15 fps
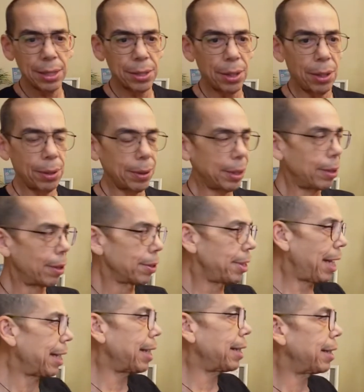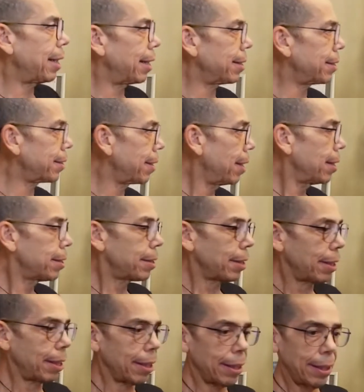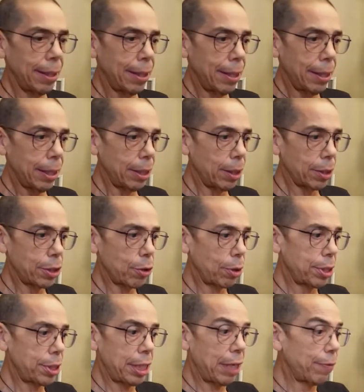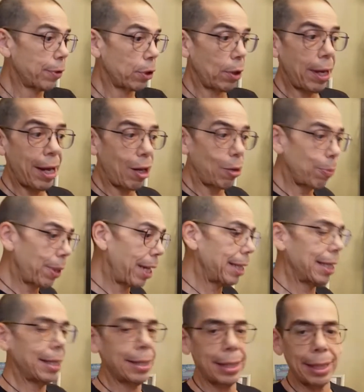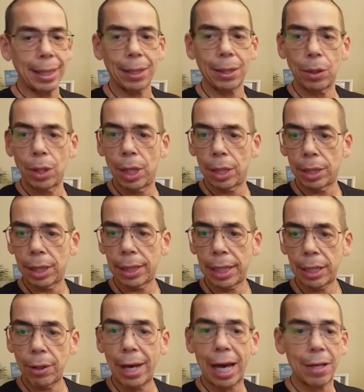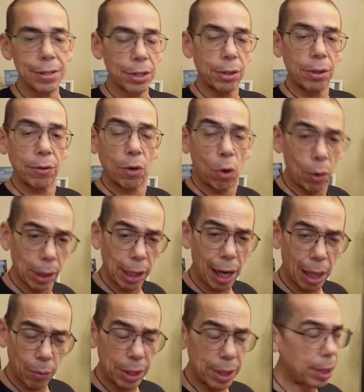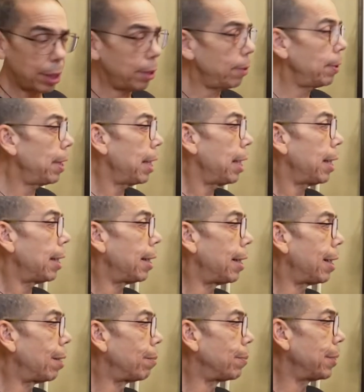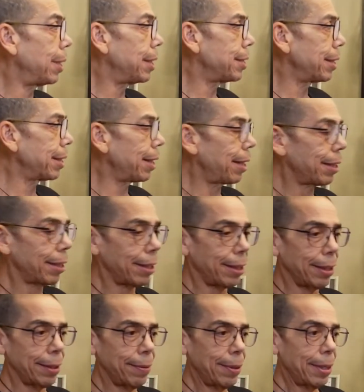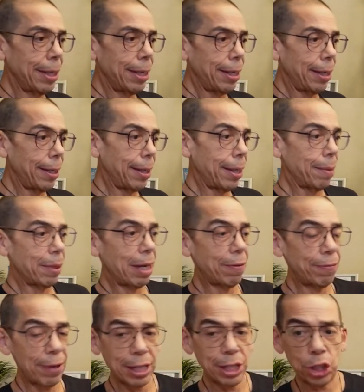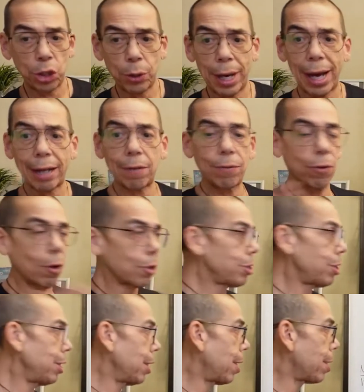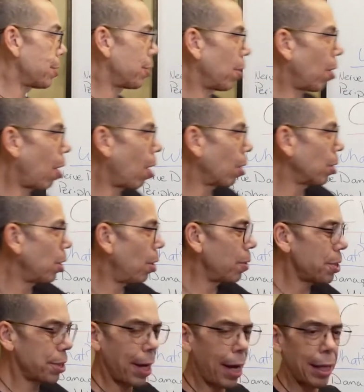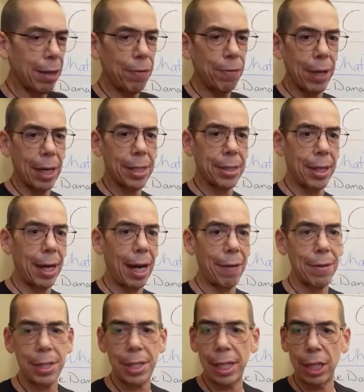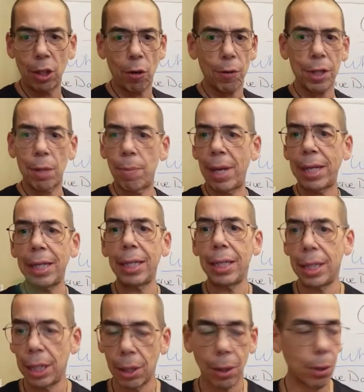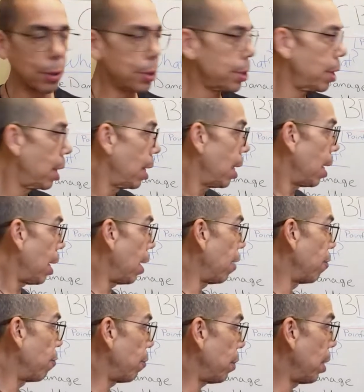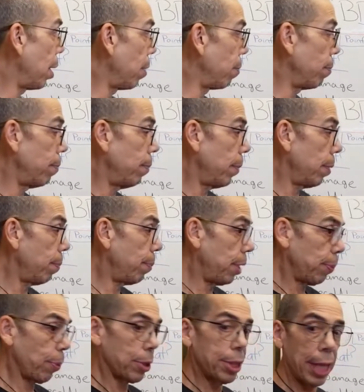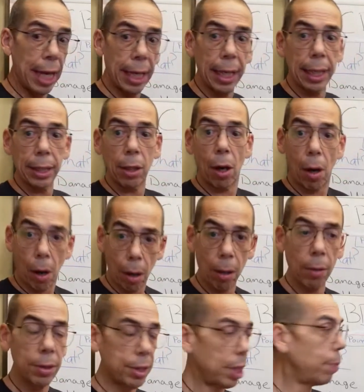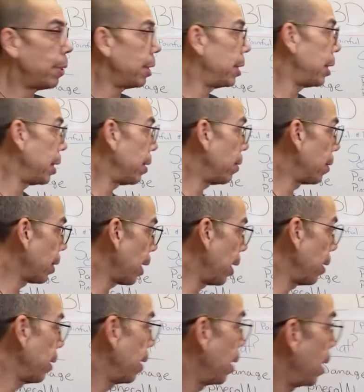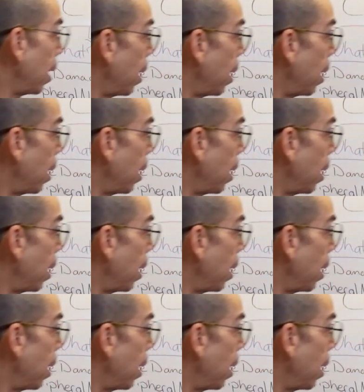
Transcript: So, taking it to, see if it'll help anything that you have going on with you isn't gonna affect you adversely, because there are no side effects that I've seen over the many years of people taking our CBD, okay?